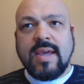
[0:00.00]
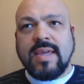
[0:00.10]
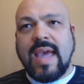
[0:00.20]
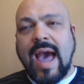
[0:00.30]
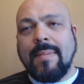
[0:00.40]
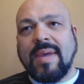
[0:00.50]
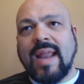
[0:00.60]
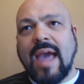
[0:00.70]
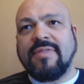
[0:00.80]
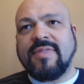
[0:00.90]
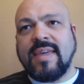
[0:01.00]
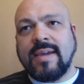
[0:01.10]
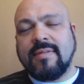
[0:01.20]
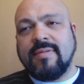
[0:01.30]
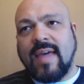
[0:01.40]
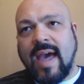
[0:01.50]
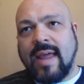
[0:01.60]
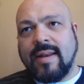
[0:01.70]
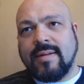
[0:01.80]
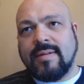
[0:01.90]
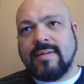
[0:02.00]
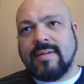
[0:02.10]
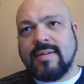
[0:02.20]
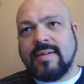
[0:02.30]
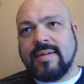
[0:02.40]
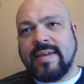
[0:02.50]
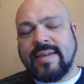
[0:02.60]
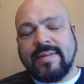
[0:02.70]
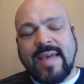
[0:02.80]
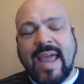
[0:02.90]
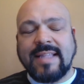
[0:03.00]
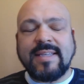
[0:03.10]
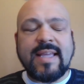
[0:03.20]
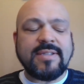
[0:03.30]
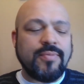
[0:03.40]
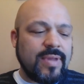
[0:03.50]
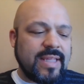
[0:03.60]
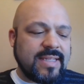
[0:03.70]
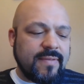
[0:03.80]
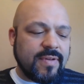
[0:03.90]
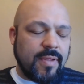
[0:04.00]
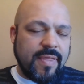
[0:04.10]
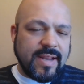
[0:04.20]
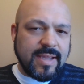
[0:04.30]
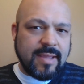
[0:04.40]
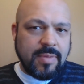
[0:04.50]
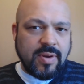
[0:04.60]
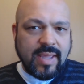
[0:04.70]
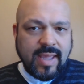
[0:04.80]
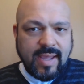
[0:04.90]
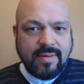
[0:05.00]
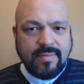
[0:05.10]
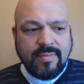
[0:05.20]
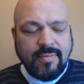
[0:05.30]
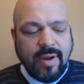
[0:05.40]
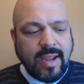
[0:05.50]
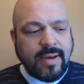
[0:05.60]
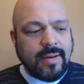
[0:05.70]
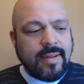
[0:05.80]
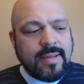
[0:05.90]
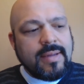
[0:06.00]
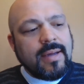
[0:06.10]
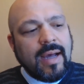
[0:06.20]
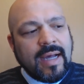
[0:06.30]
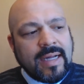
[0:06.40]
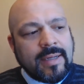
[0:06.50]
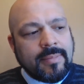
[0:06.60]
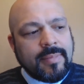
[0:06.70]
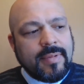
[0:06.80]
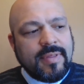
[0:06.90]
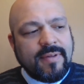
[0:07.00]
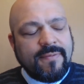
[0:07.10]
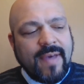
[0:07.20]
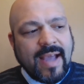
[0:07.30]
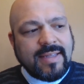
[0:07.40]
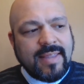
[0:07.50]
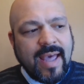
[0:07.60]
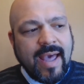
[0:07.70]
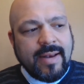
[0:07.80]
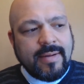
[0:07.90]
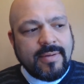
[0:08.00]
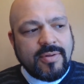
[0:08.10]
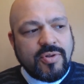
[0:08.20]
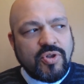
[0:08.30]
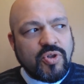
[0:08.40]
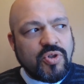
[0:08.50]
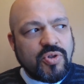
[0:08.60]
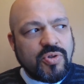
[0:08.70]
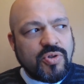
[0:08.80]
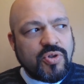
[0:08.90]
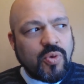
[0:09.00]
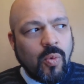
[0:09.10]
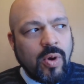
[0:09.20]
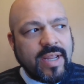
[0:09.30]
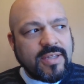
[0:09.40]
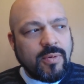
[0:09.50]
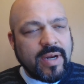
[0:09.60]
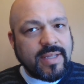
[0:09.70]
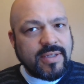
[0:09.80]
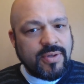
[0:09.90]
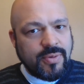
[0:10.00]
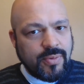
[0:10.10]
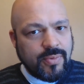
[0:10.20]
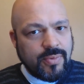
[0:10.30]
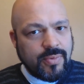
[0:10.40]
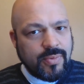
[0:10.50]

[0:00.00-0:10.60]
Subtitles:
Yeah, I mean, I think that, and it's a really difficult thing to communicate, right? The fact that 2022